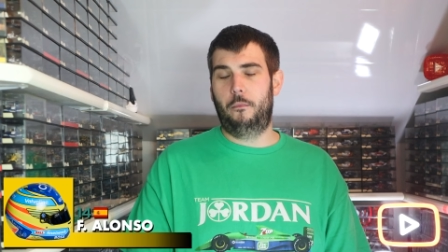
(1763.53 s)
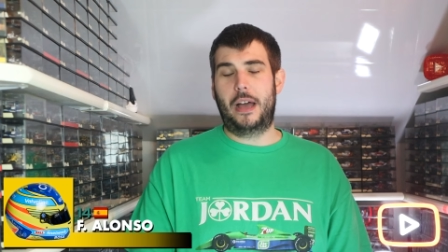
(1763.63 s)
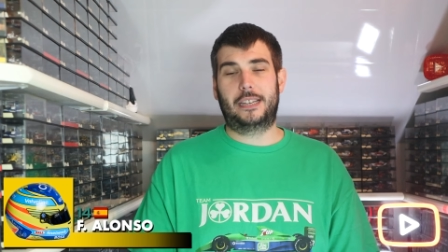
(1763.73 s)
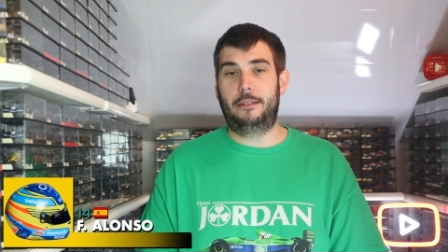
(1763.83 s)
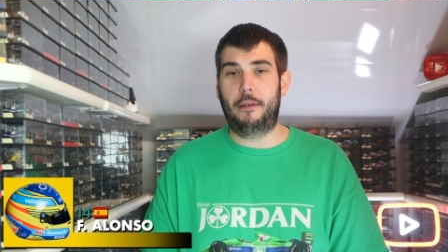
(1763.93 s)

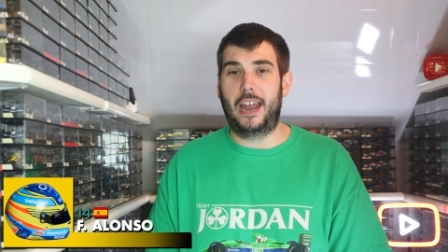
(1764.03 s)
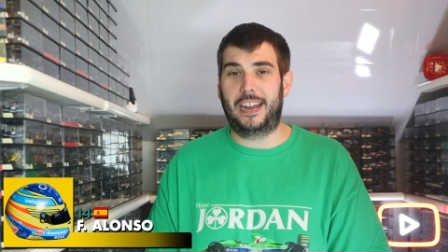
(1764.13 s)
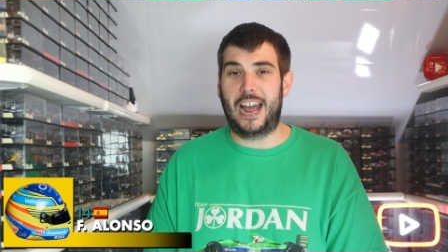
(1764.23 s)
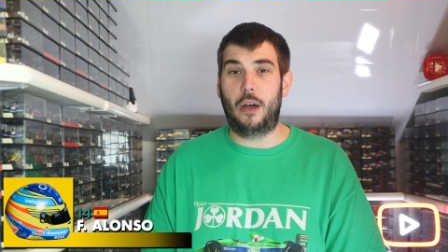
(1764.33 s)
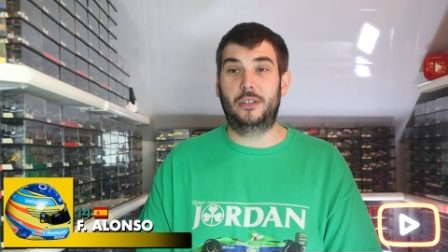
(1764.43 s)
Aston
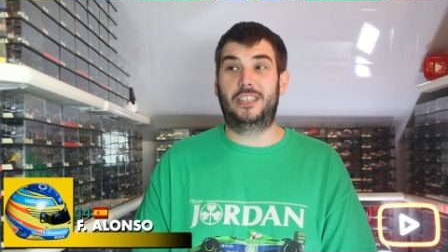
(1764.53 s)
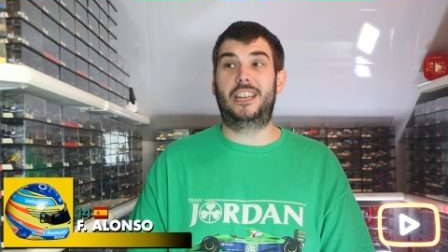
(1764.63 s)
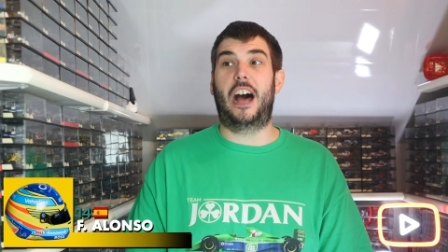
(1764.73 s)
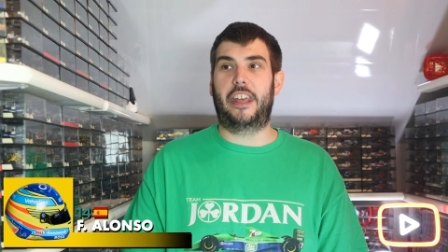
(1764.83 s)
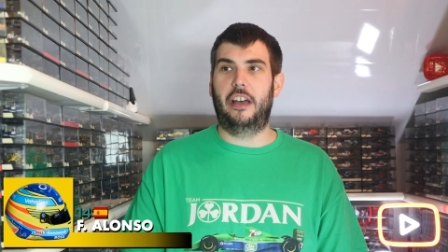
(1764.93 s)
Martin car was
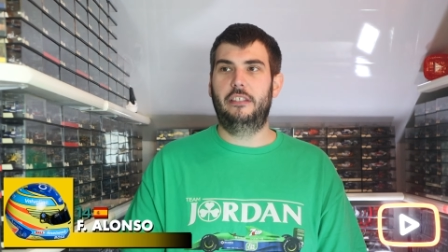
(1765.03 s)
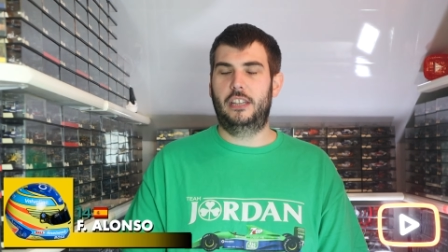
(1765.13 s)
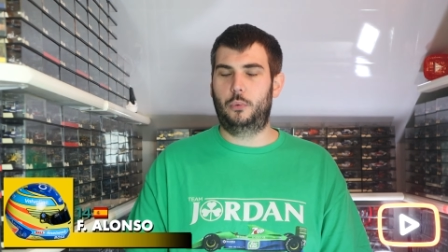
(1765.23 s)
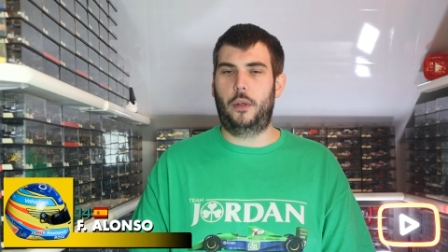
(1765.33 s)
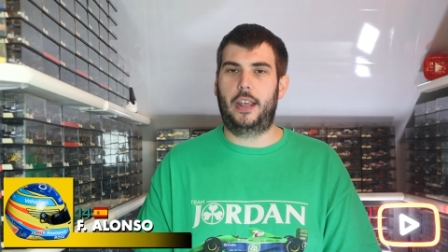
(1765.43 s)
dire
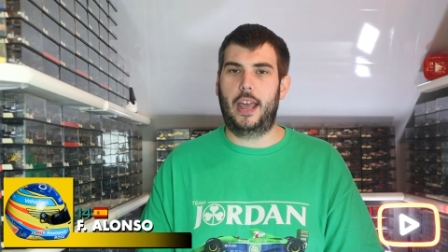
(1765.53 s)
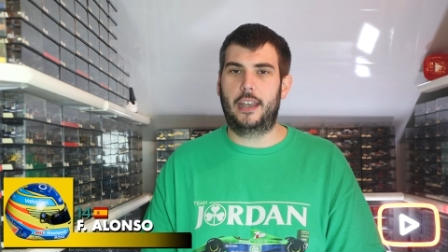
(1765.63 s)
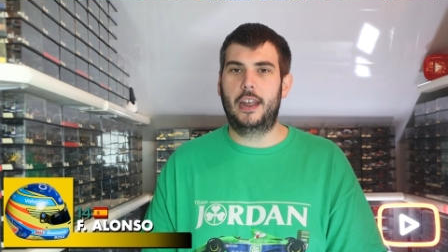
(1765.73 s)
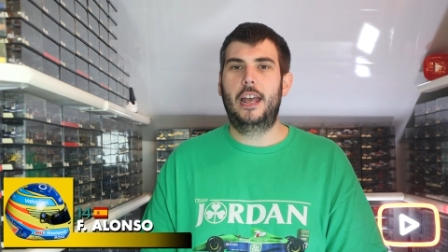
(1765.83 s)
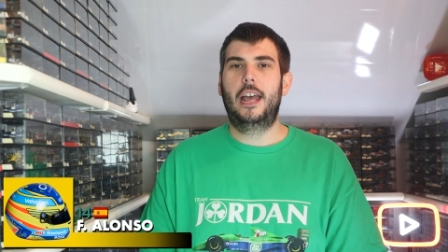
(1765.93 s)
this weekend.